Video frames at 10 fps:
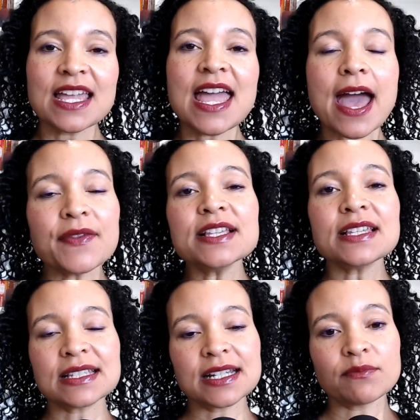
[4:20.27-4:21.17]
And this is
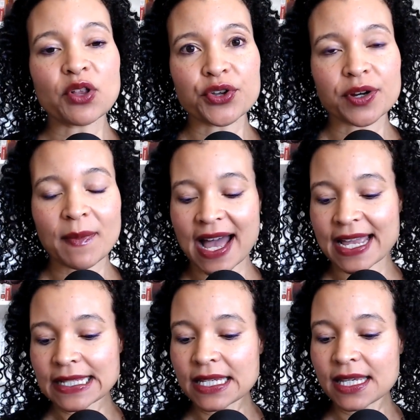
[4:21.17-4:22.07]
going to blow your
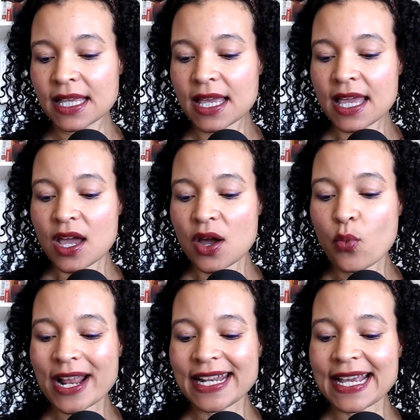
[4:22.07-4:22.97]
mind.
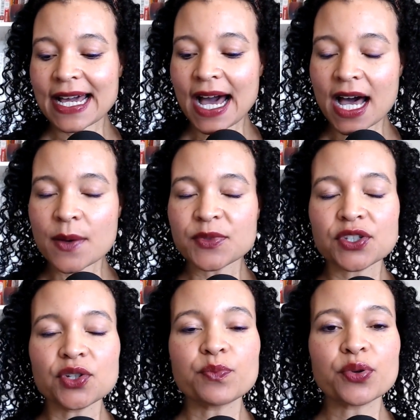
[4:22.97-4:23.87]
When it comes
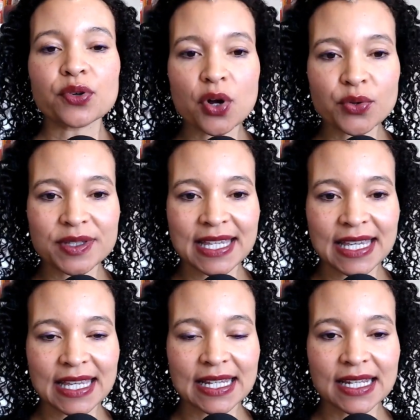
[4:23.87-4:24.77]
to
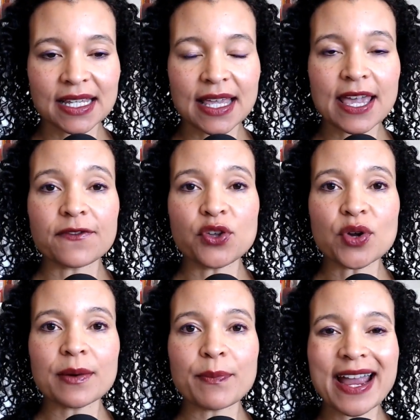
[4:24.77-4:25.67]
protein, if you
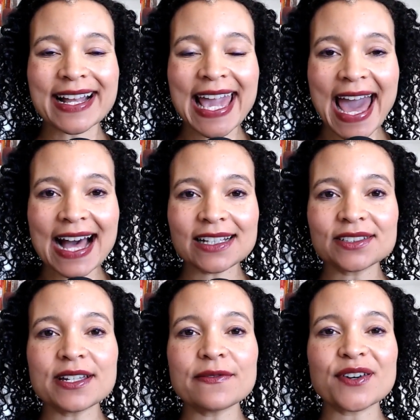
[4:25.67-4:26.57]
compare
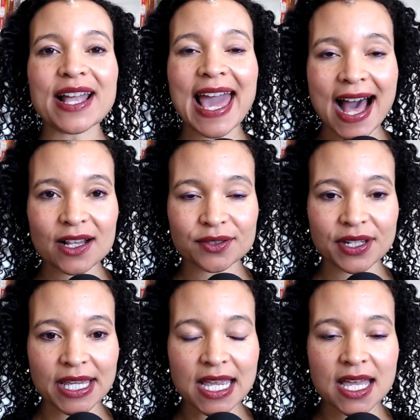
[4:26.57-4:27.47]
calorie for
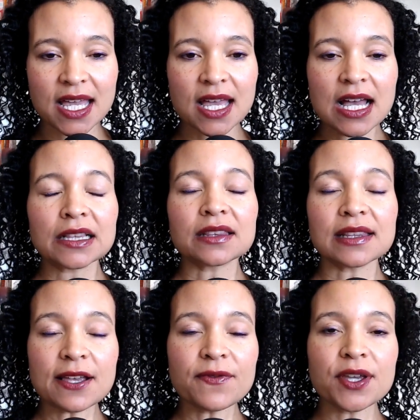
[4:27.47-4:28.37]
calorie,
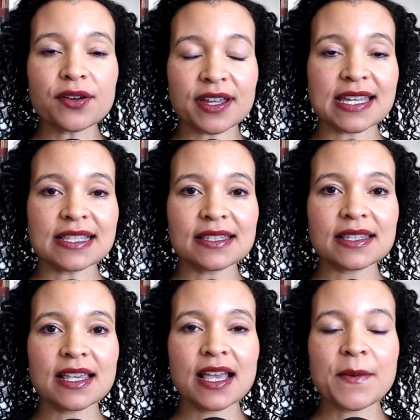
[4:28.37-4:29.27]
leafy greens
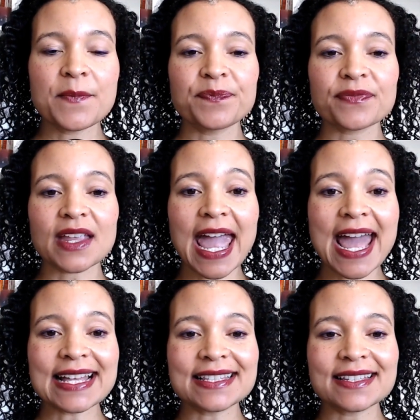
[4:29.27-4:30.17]

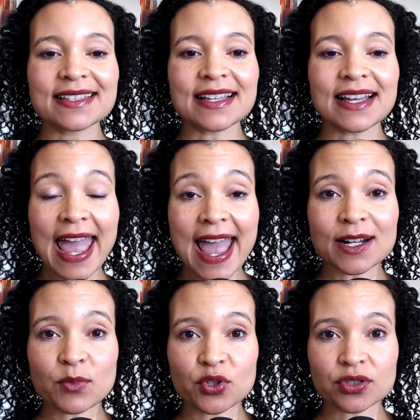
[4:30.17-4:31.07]
and
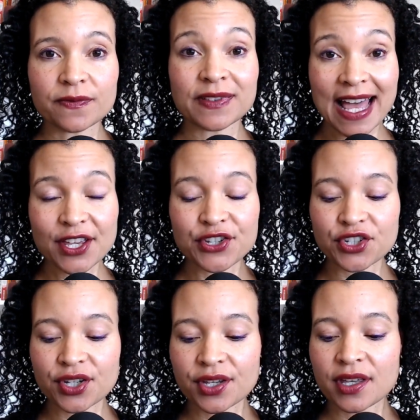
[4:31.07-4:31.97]
animal flesh,
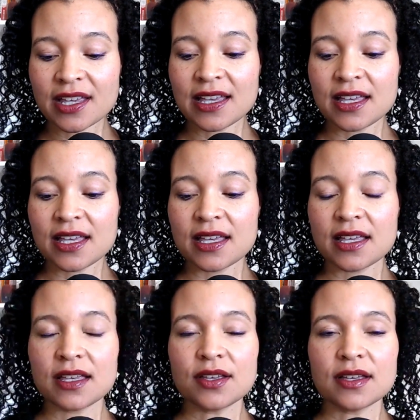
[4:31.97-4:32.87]

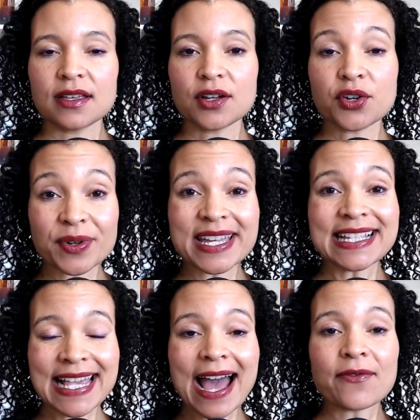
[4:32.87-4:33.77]
greens
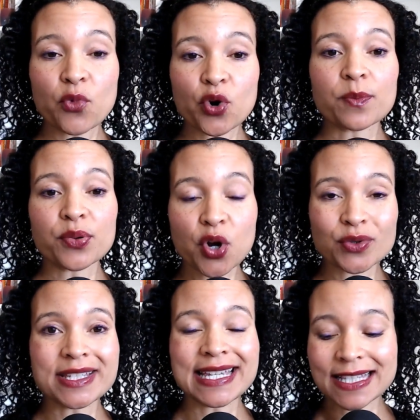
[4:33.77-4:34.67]
have more
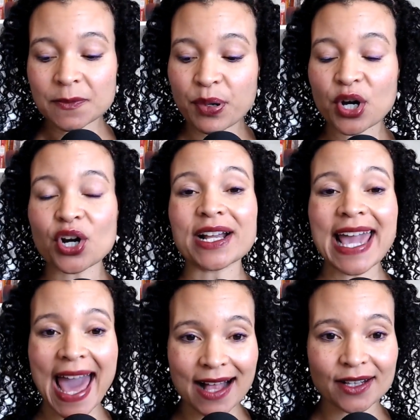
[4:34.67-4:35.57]
proteins per
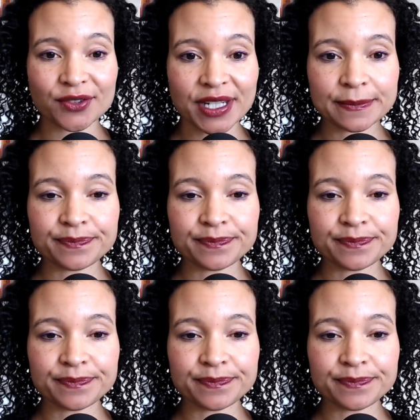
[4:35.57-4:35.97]
calorie.